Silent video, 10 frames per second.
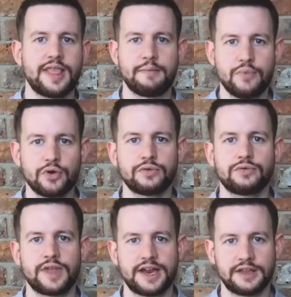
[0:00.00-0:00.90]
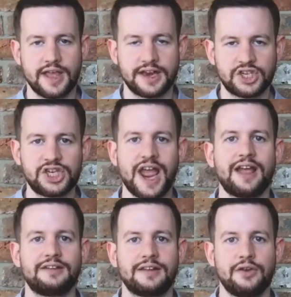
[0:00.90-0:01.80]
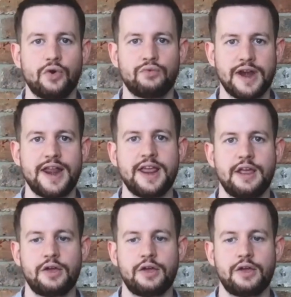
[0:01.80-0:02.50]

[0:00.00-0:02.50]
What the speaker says: They're modeled, they're checked, and you're really